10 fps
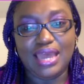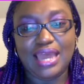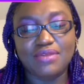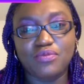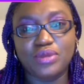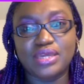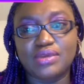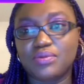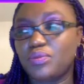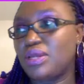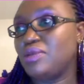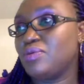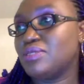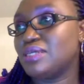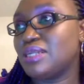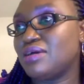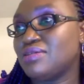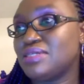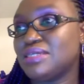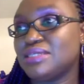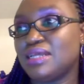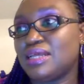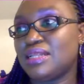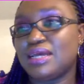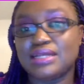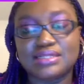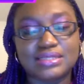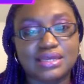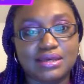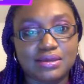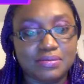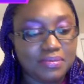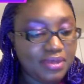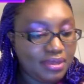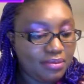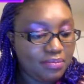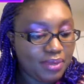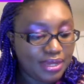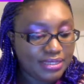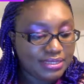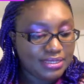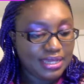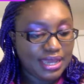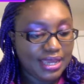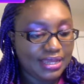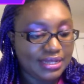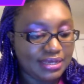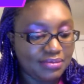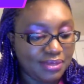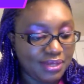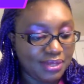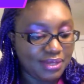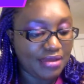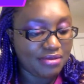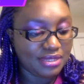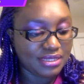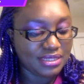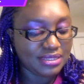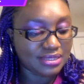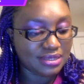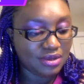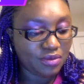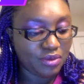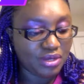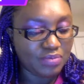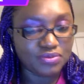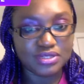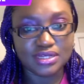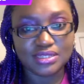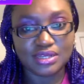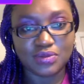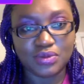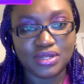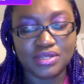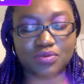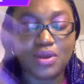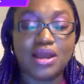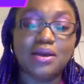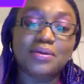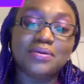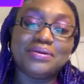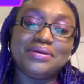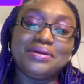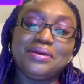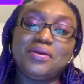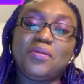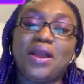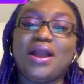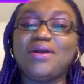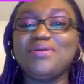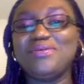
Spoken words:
it was announced yesterday that Biden and Kamala Harris were the projected winners, wow, wow,